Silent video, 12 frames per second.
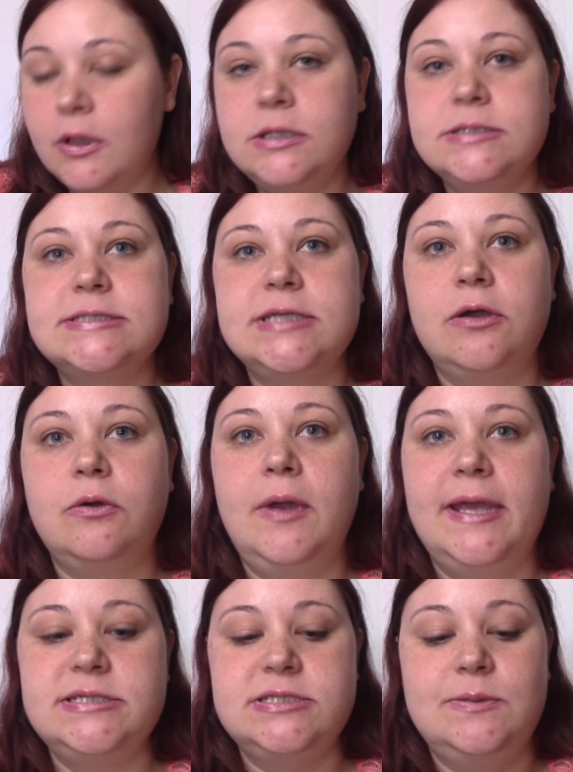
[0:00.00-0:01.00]
So,
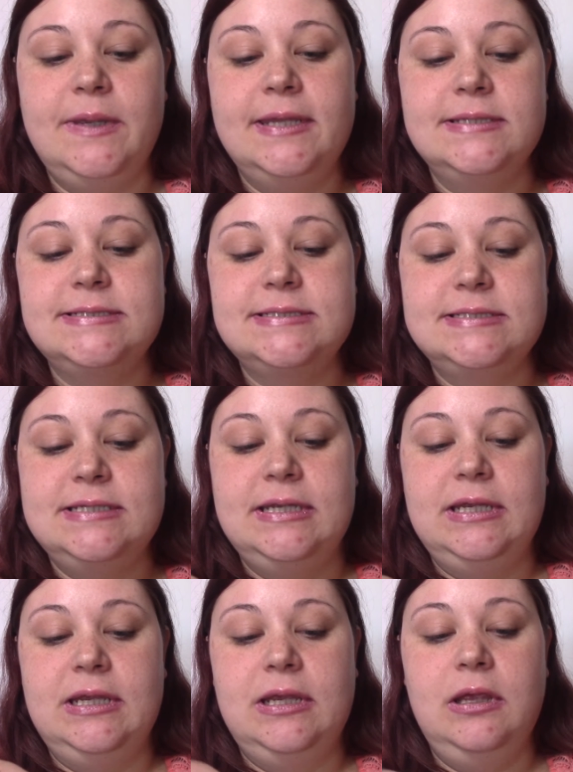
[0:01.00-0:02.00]
as you can
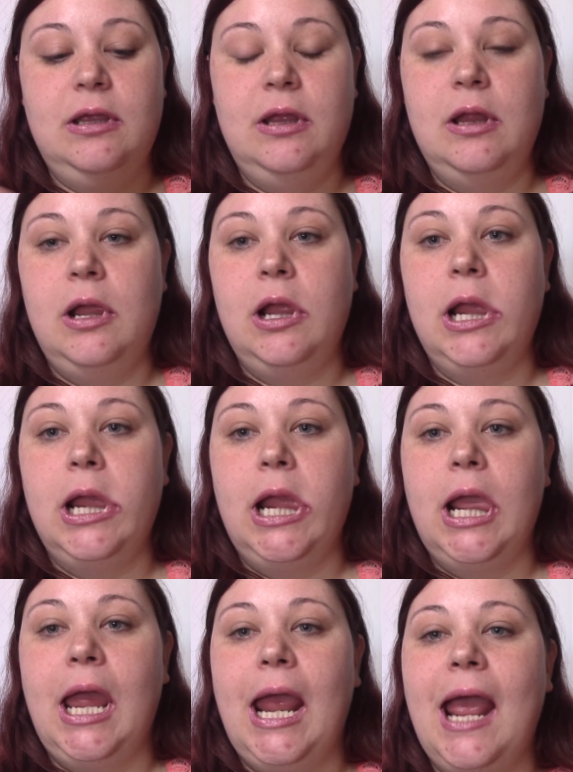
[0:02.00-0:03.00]
see,
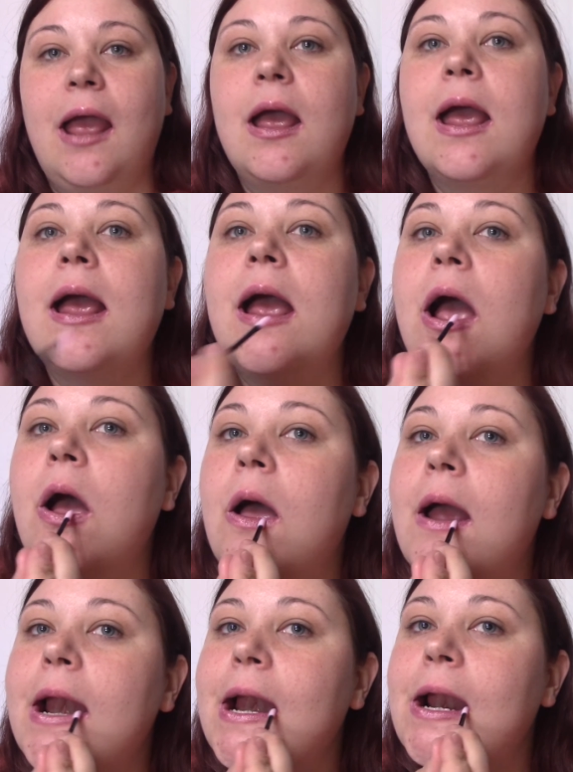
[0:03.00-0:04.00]
oh,
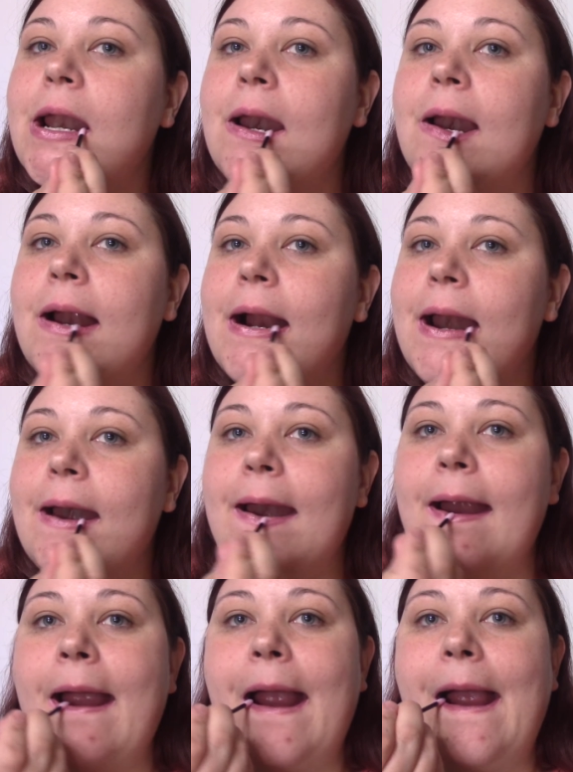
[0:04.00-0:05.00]
I know, oh my gosh, here.